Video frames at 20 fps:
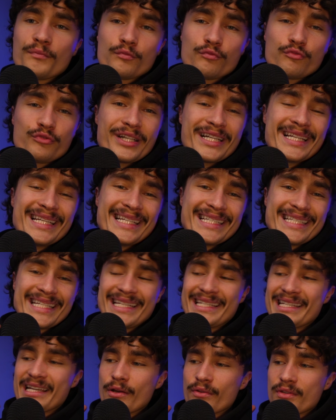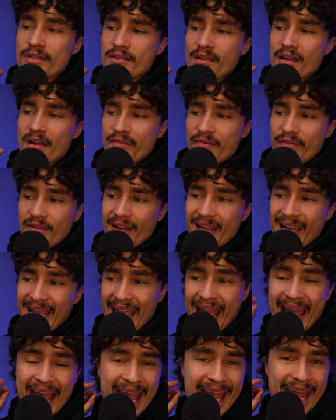really detailed stuff like
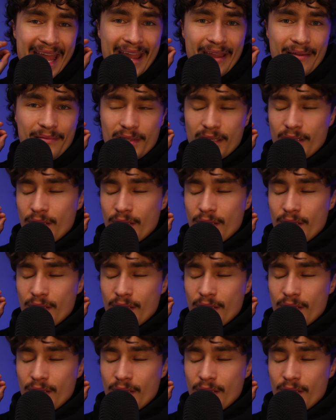hair,